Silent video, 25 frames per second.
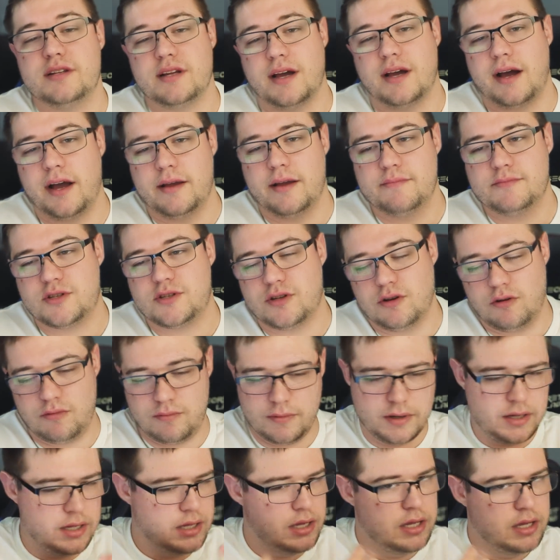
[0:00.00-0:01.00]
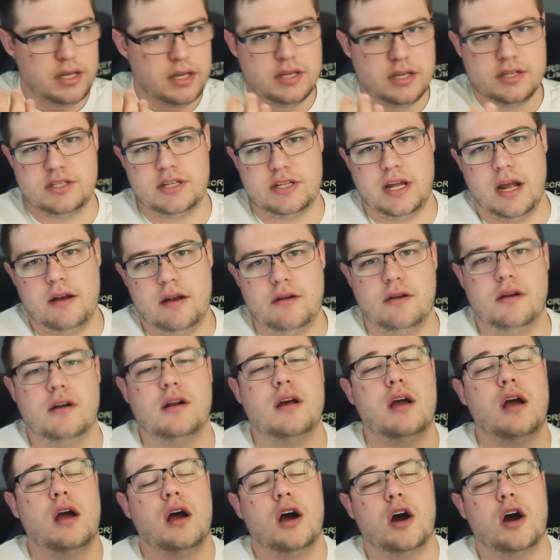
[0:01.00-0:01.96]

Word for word: time, so standard,